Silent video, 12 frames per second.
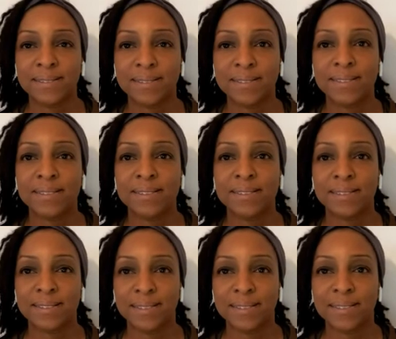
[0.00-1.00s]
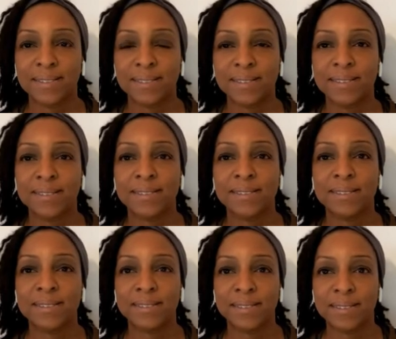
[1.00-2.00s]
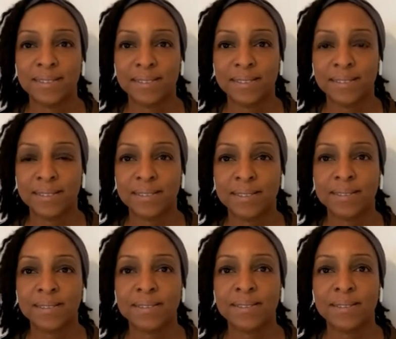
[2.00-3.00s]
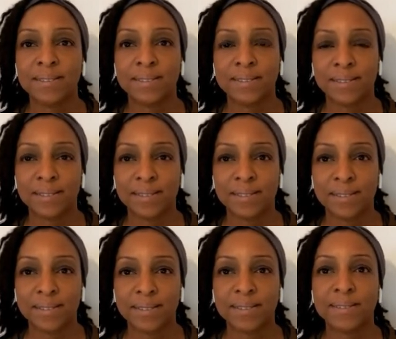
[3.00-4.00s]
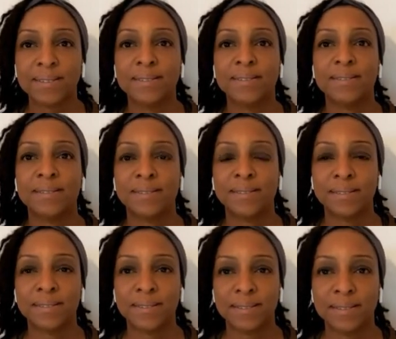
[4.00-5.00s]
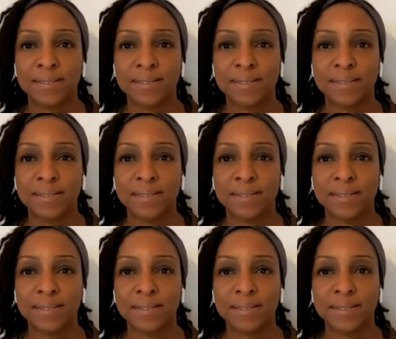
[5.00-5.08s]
(silent)